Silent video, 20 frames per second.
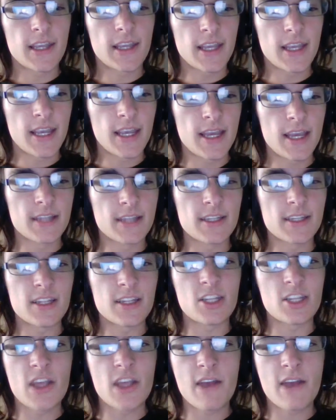and
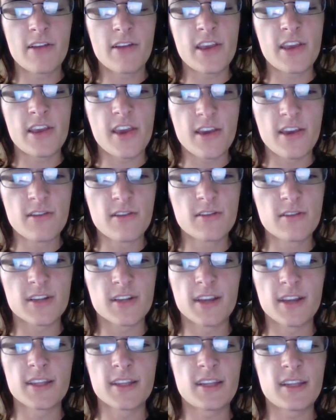Jerry Hughes
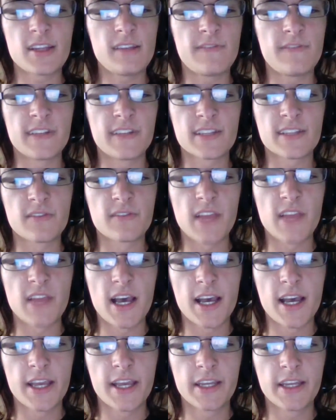on the defensive
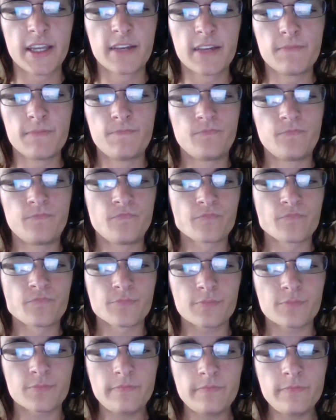line,
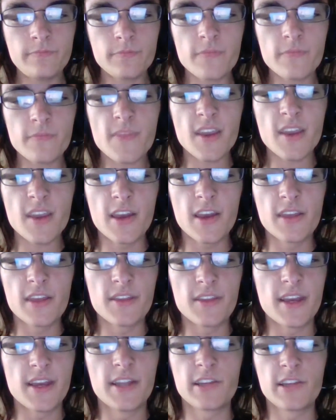
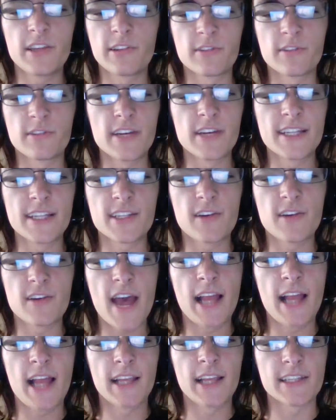and then Lorenzo
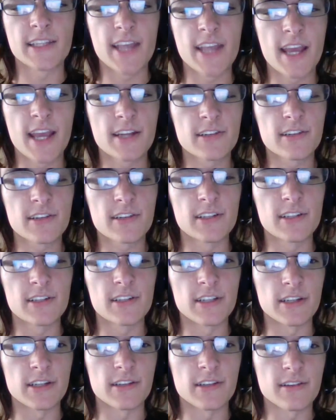Alexander,
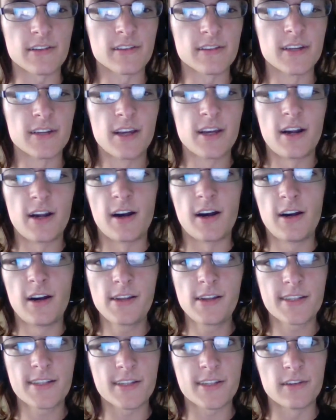and
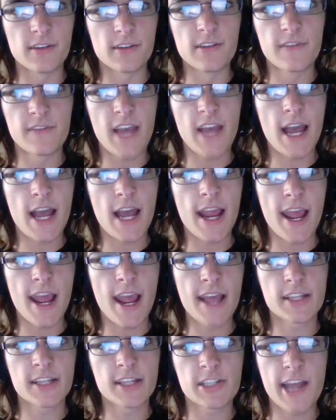also you've got to
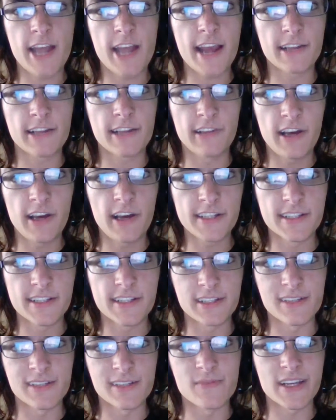add Shaq
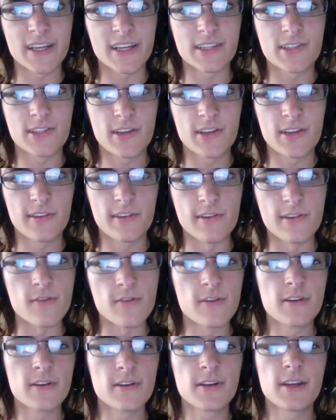Lawson to the mix
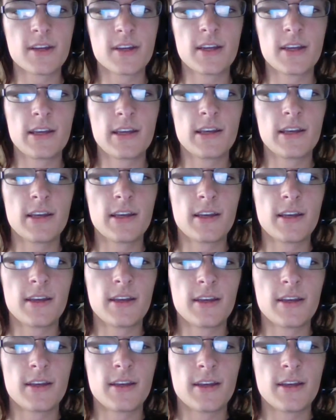too.
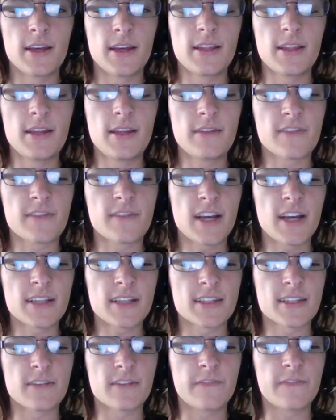And then you've got
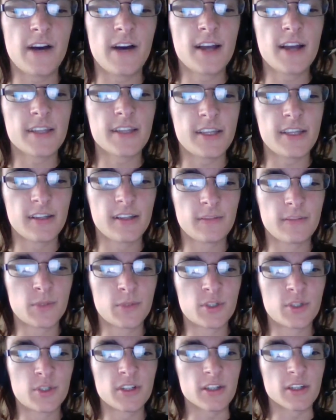Stephon
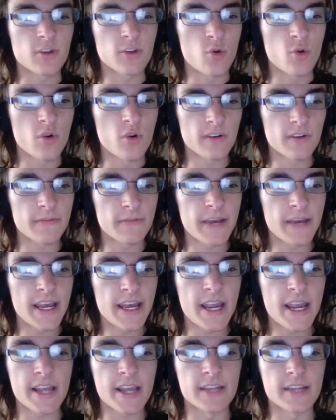Gilmore at
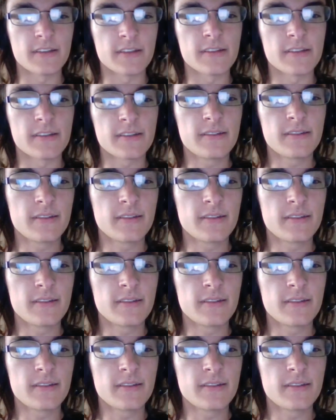cornerback, and